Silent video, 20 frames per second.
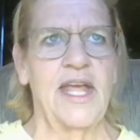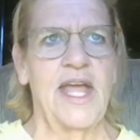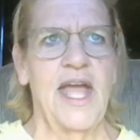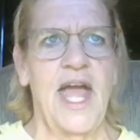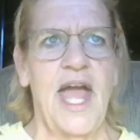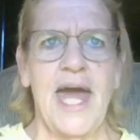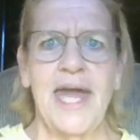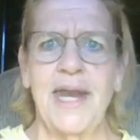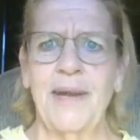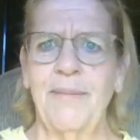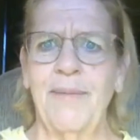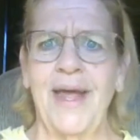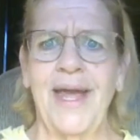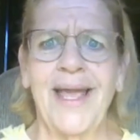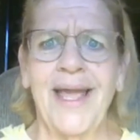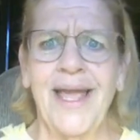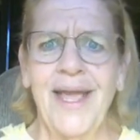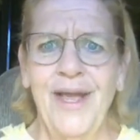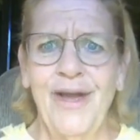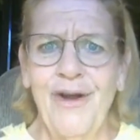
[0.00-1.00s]
And I'm like,
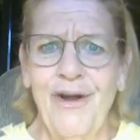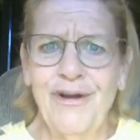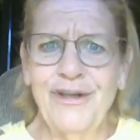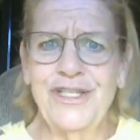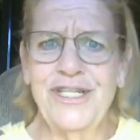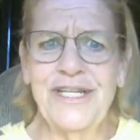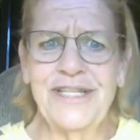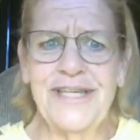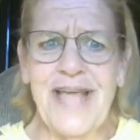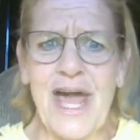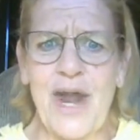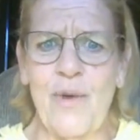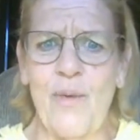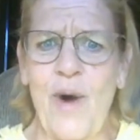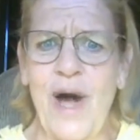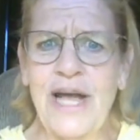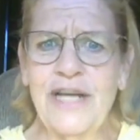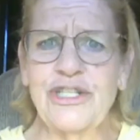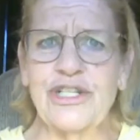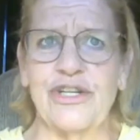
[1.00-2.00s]
Clark, she's got a
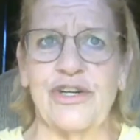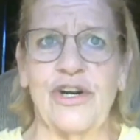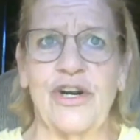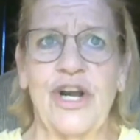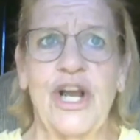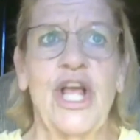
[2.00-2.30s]
washer.